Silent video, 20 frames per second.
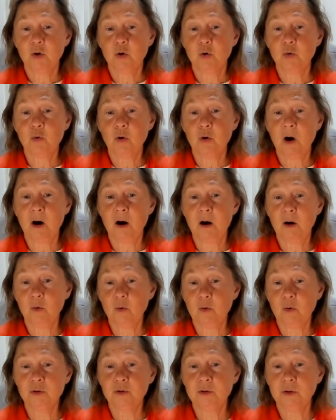who are
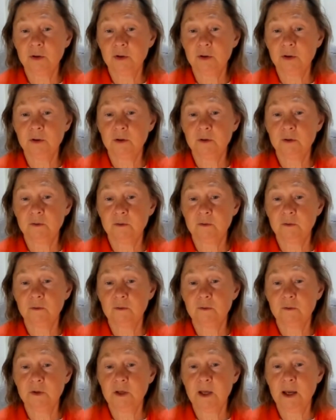on
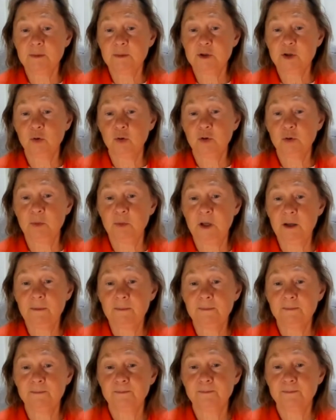Gaps.me.
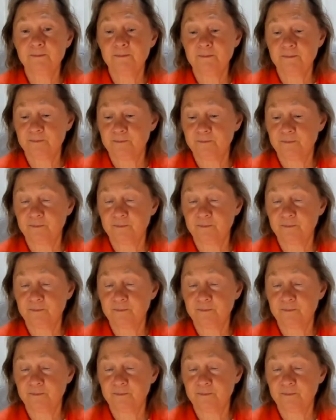Yeah.